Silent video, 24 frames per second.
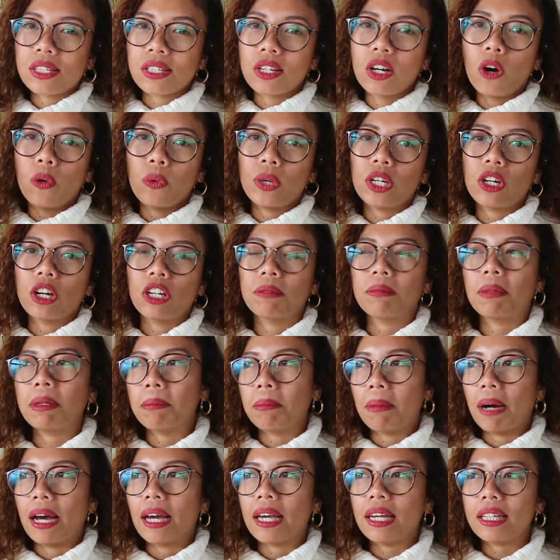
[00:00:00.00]
going on my
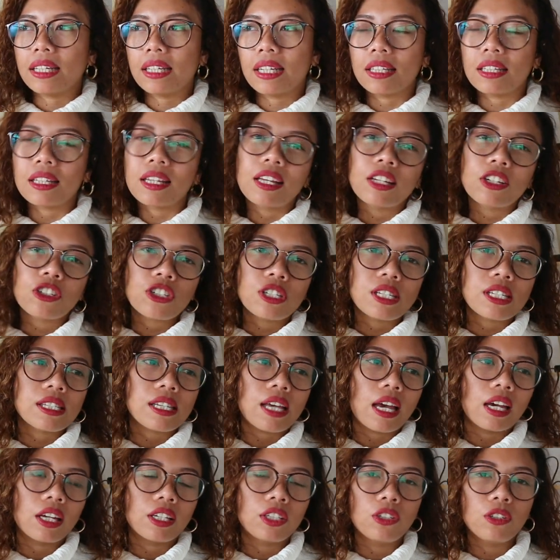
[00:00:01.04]
mind and then she
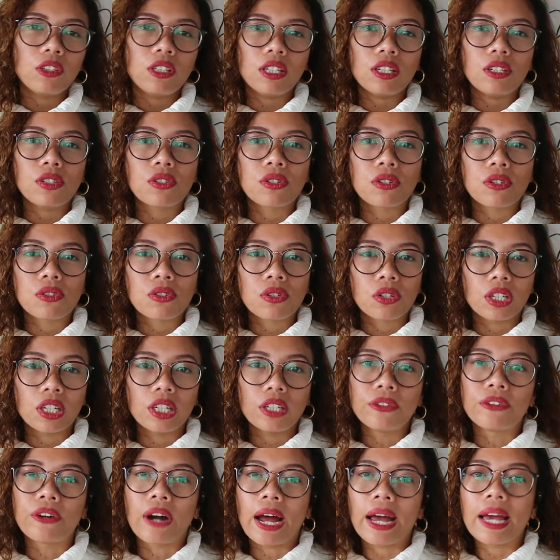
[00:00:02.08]
said you need to
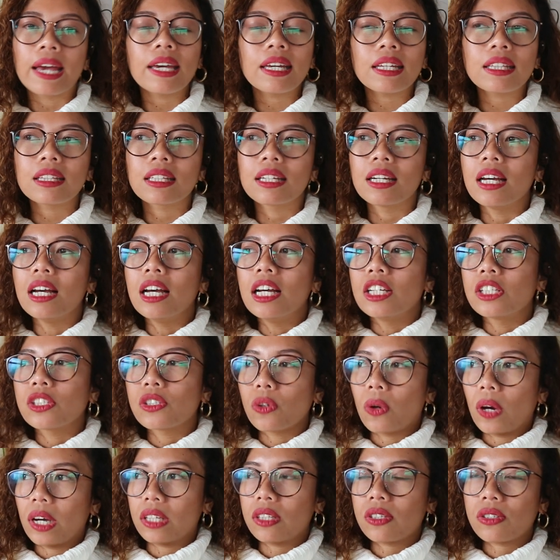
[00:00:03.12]
turn right
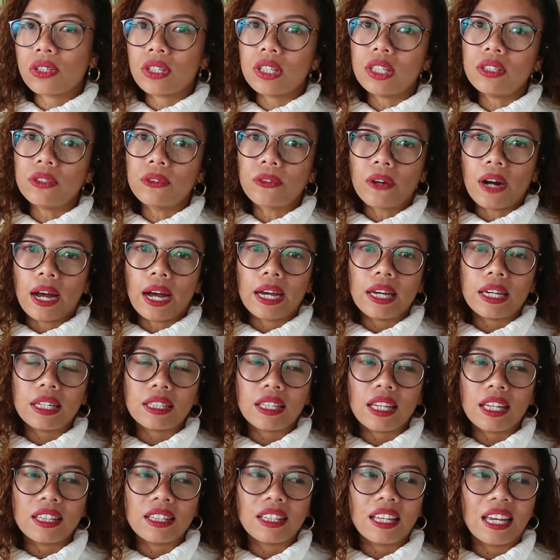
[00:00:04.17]
so i turned right
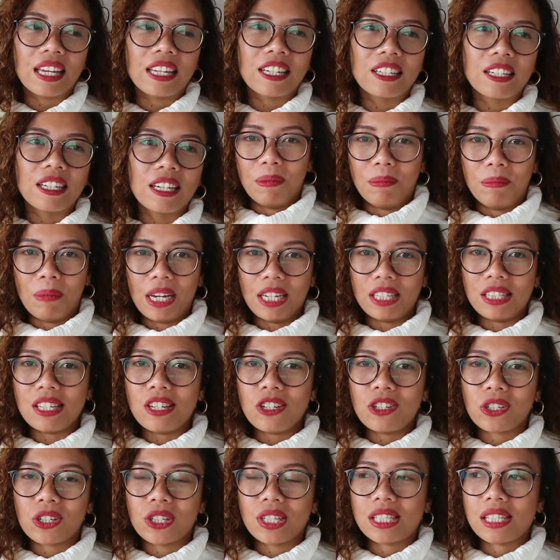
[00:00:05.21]
and then my
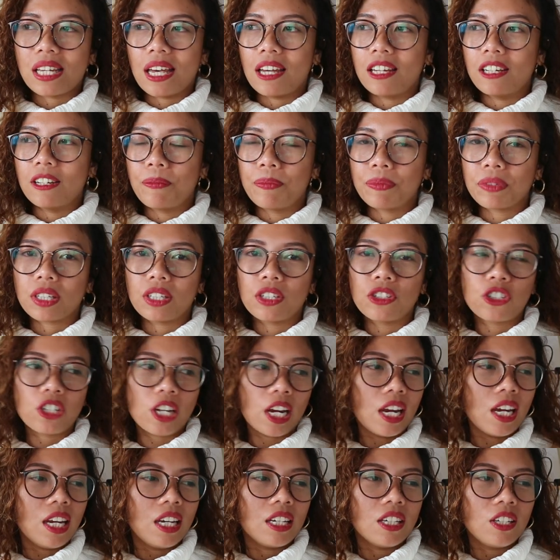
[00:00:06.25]
teacher said
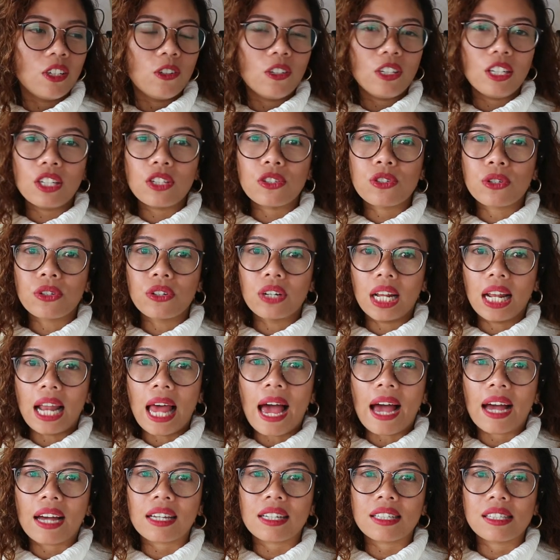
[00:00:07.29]
jane you need to
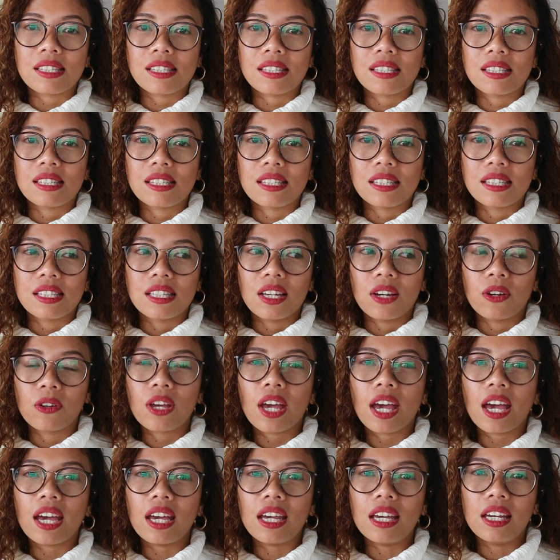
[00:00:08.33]
relax
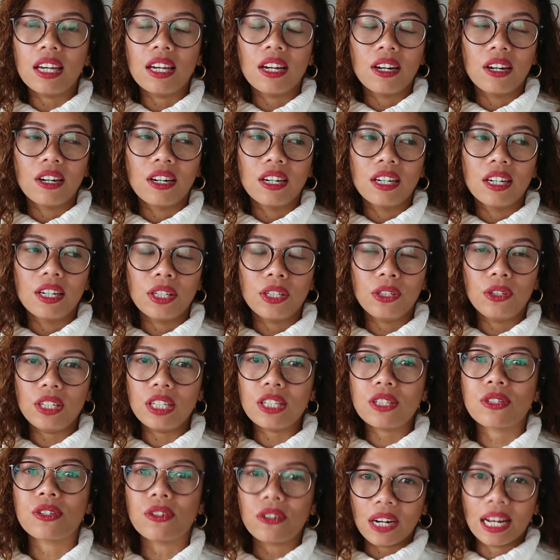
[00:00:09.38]
okay you
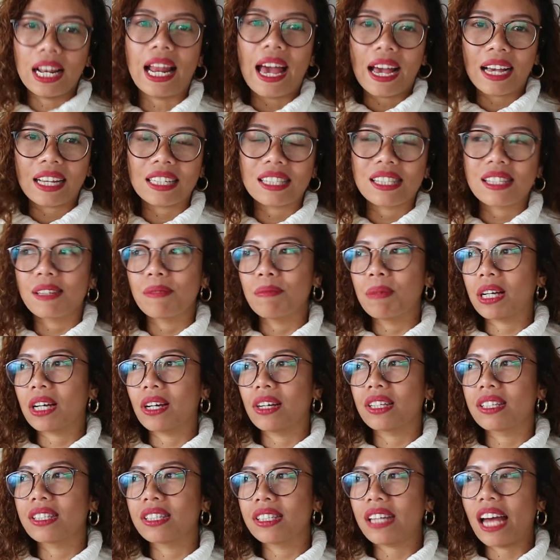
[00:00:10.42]
need to relax
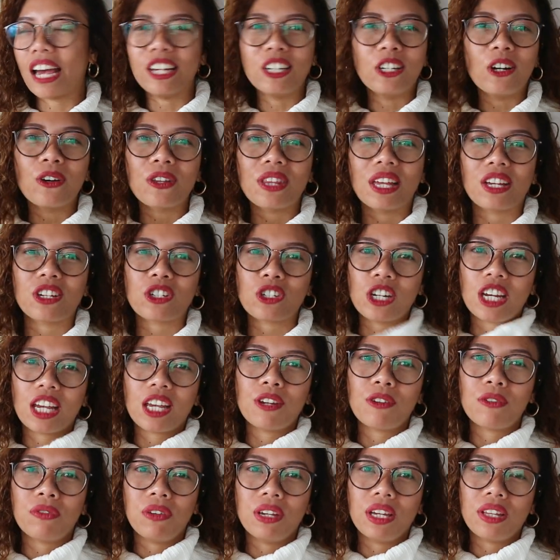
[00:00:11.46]
because i know that she
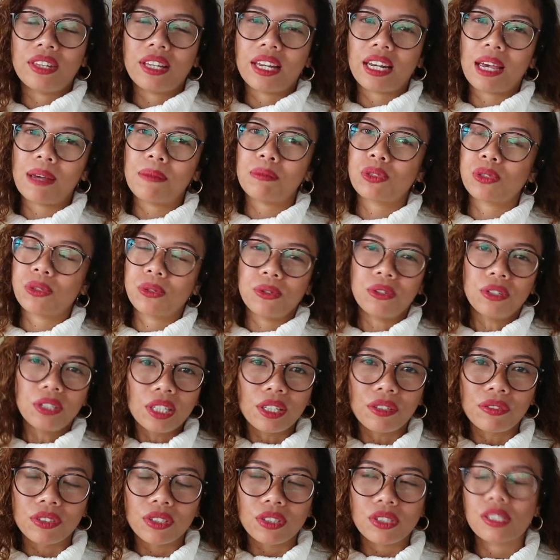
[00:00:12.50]
can feel that i'm too
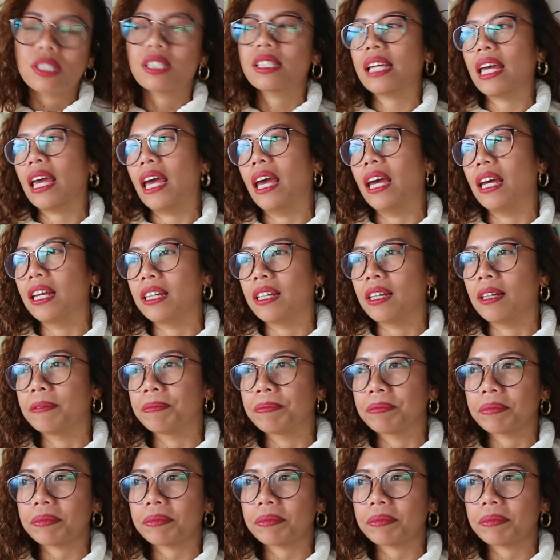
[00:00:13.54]
nervous and